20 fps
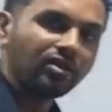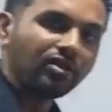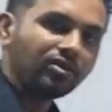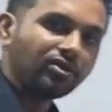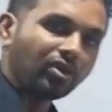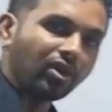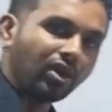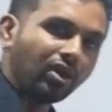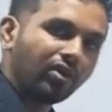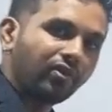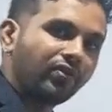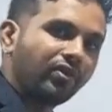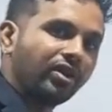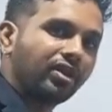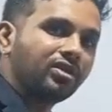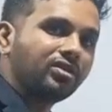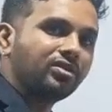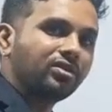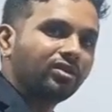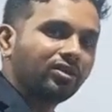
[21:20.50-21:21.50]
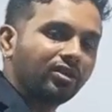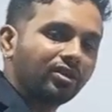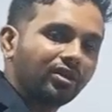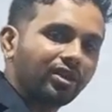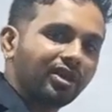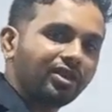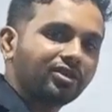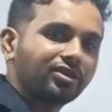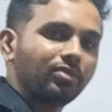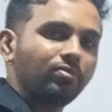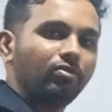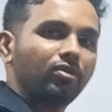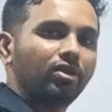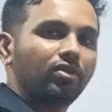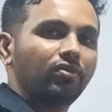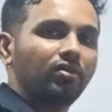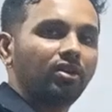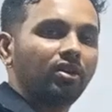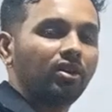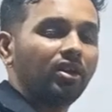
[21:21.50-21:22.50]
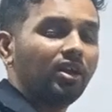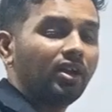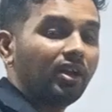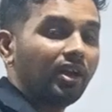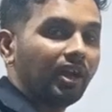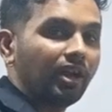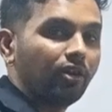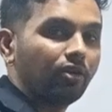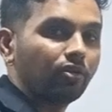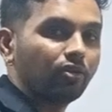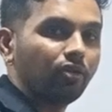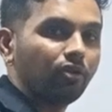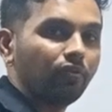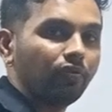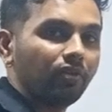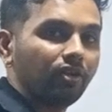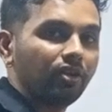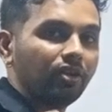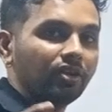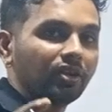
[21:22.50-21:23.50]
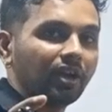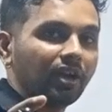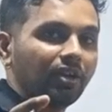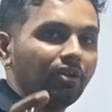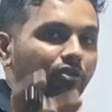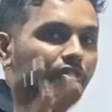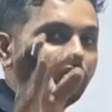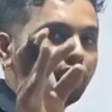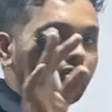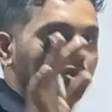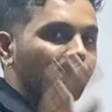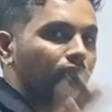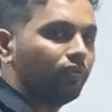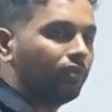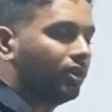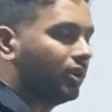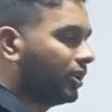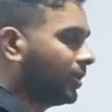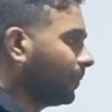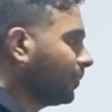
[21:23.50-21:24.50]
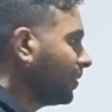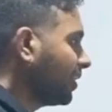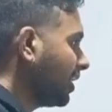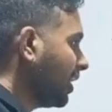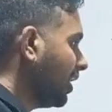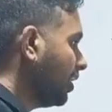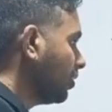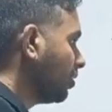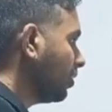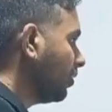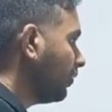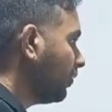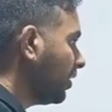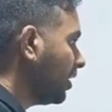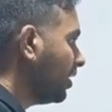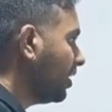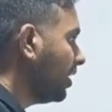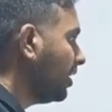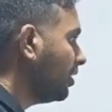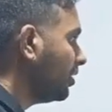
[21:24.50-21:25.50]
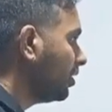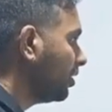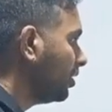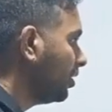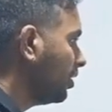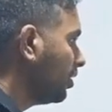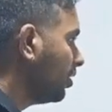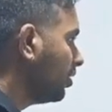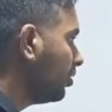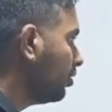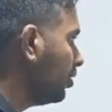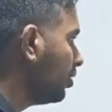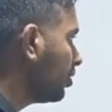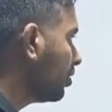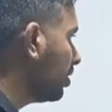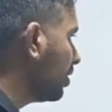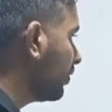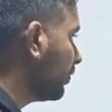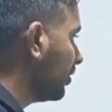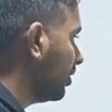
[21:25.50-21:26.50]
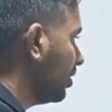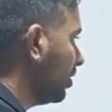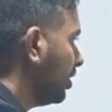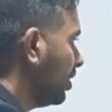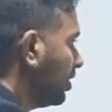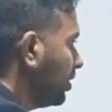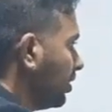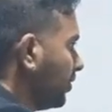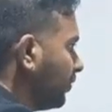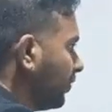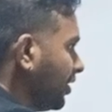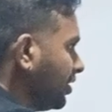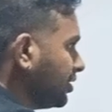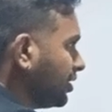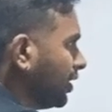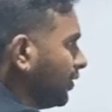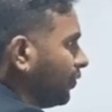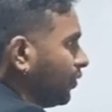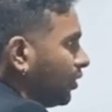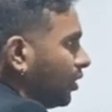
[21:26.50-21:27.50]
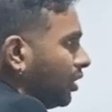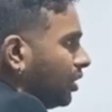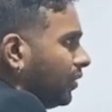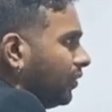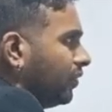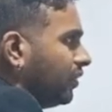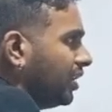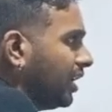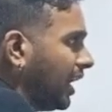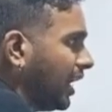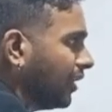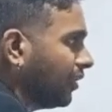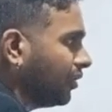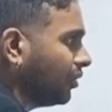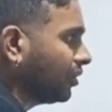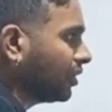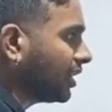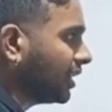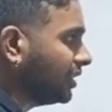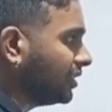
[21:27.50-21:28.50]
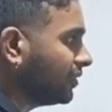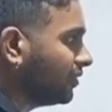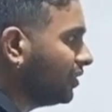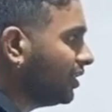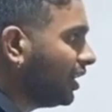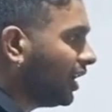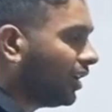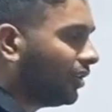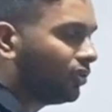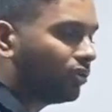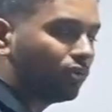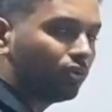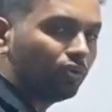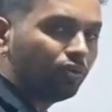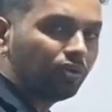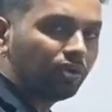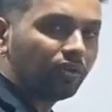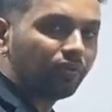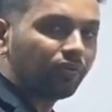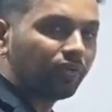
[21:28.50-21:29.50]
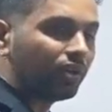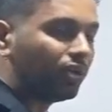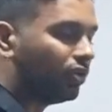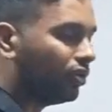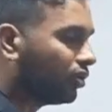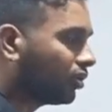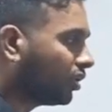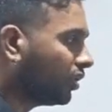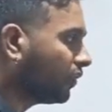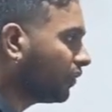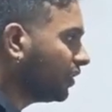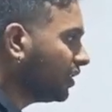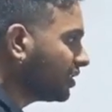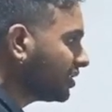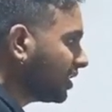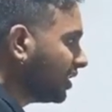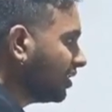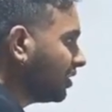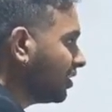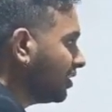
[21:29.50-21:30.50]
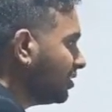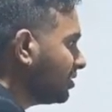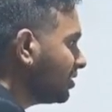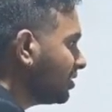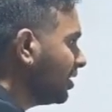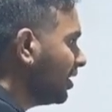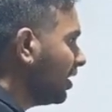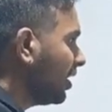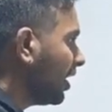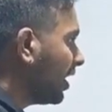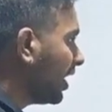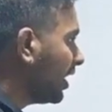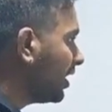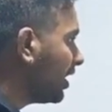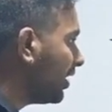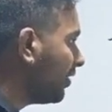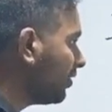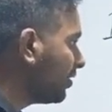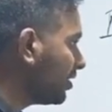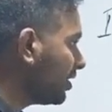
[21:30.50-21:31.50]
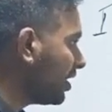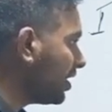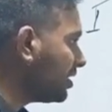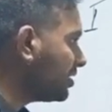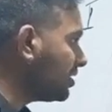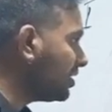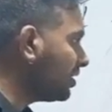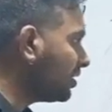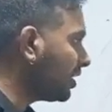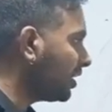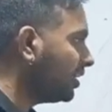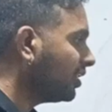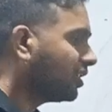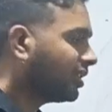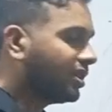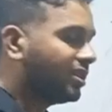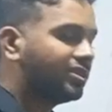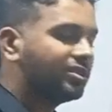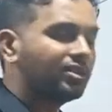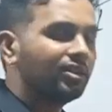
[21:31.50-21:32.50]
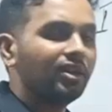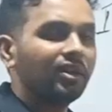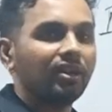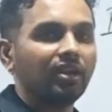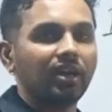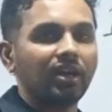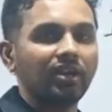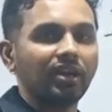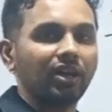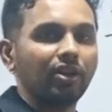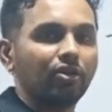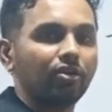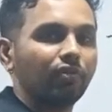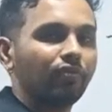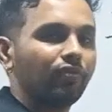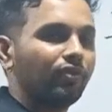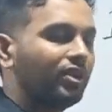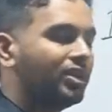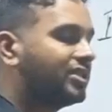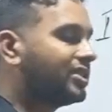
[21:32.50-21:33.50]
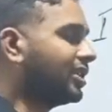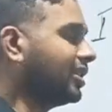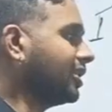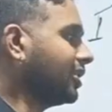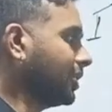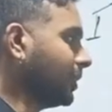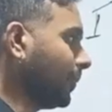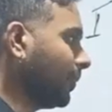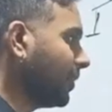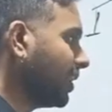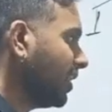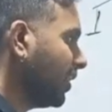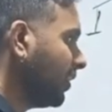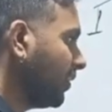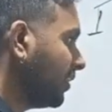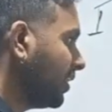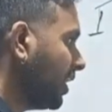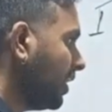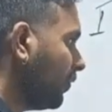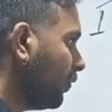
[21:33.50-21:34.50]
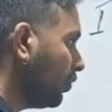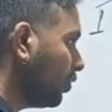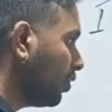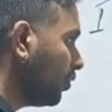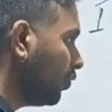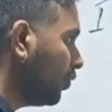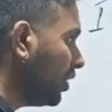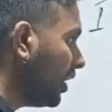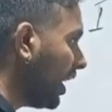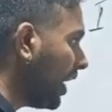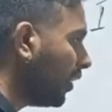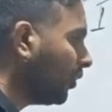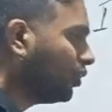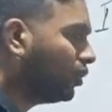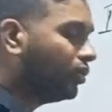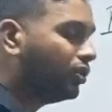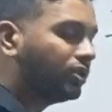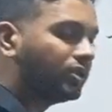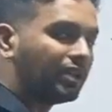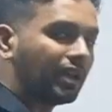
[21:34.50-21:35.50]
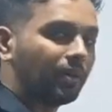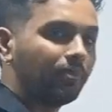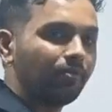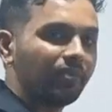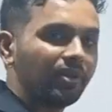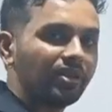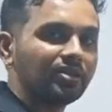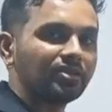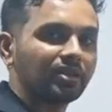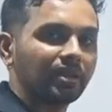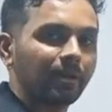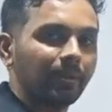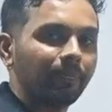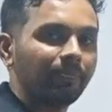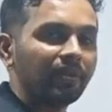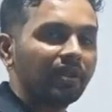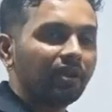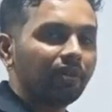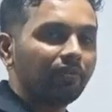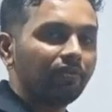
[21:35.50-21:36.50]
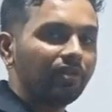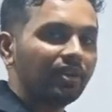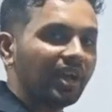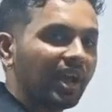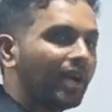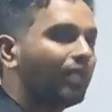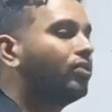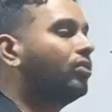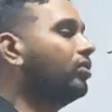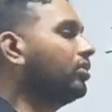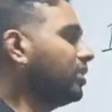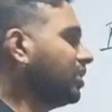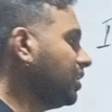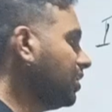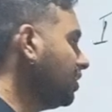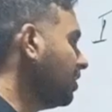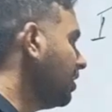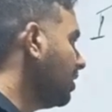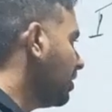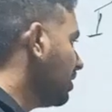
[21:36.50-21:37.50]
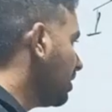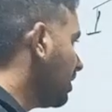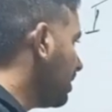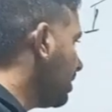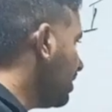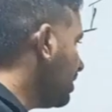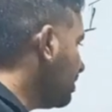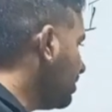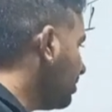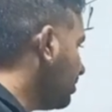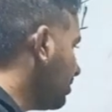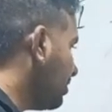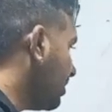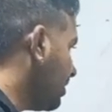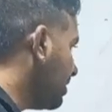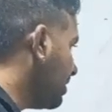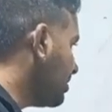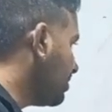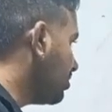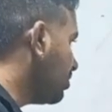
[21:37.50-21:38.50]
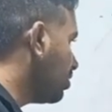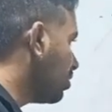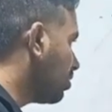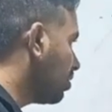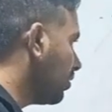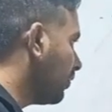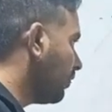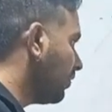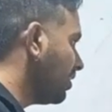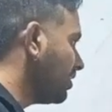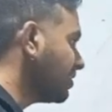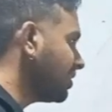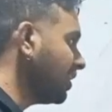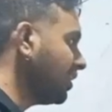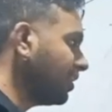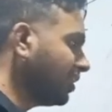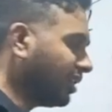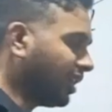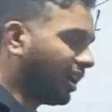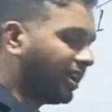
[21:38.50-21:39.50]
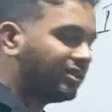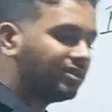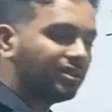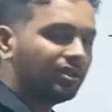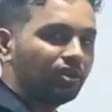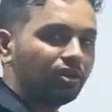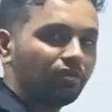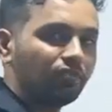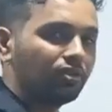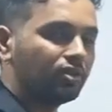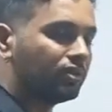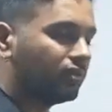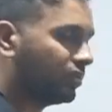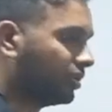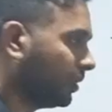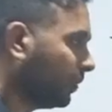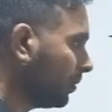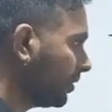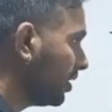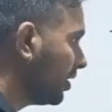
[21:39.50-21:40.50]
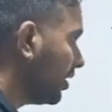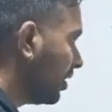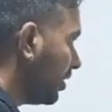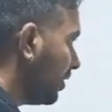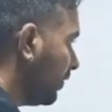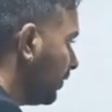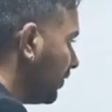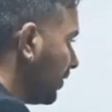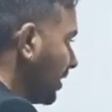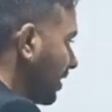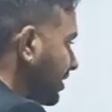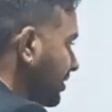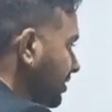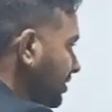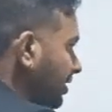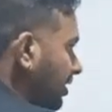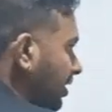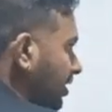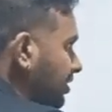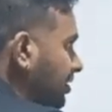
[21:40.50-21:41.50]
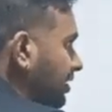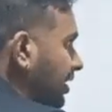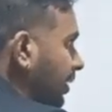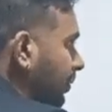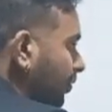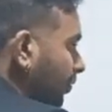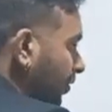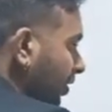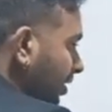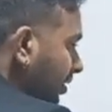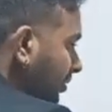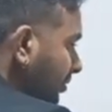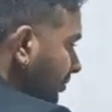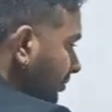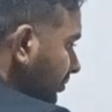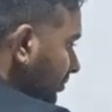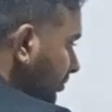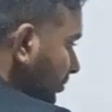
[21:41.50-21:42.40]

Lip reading: is always interaction between electrophilic and nucleophilic, electrophile and nucleophile. First of all, we have two different nucleophilic centers and our reagent contains an electrophilic center. Therefore, we have to do step by step, we have to treat each nucleophilic center as individual. If we consider step 1,